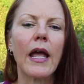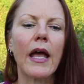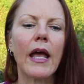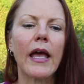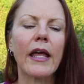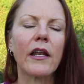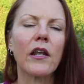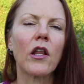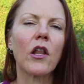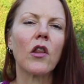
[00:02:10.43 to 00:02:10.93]

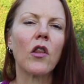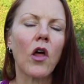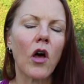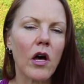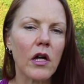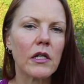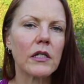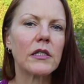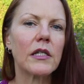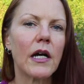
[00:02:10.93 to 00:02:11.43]
And a
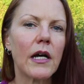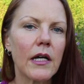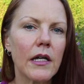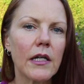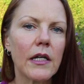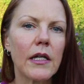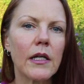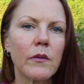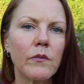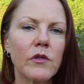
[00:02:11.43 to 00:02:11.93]
lot of
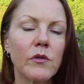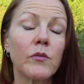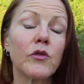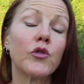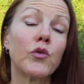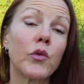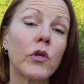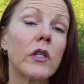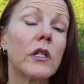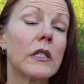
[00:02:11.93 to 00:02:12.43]
times,
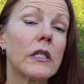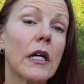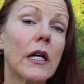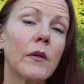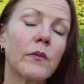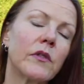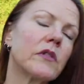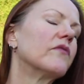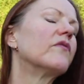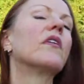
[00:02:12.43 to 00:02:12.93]
majority of
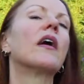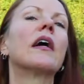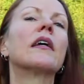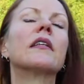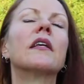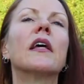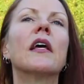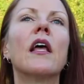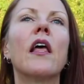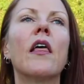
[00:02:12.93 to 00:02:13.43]
times in fact,
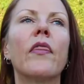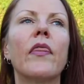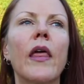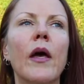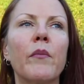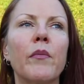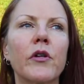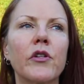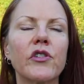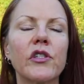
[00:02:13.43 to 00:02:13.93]

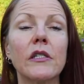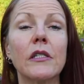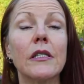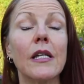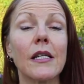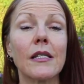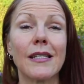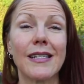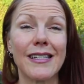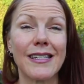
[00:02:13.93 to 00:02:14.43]
that person
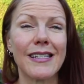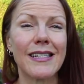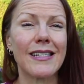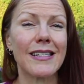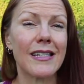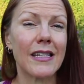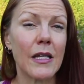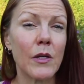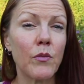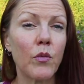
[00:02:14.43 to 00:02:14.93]
doesn't
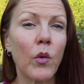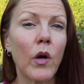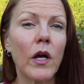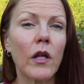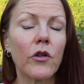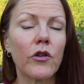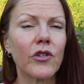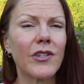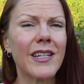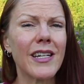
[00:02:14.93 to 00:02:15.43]
sleep well
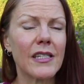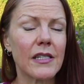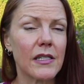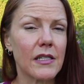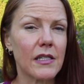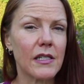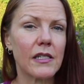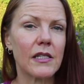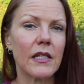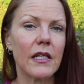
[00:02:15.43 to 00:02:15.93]
or doesn't
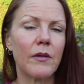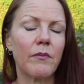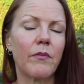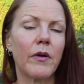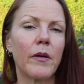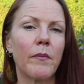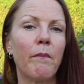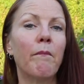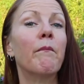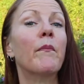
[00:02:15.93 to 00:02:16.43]
sleep
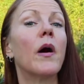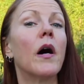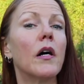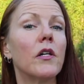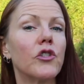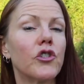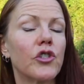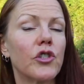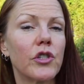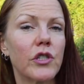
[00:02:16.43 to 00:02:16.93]

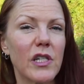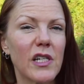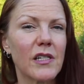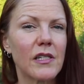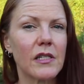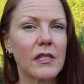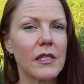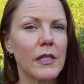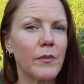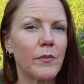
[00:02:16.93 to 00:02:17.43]
much, doesn't
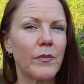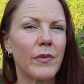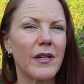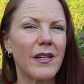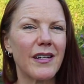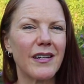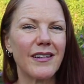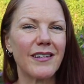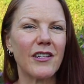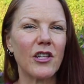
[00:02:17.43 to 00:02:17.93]
sleep
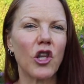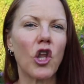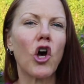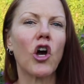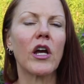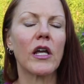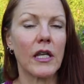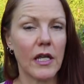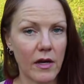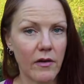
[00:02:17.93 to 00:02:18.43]

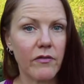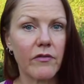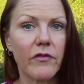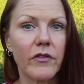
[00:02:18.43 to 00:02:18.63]
long enough.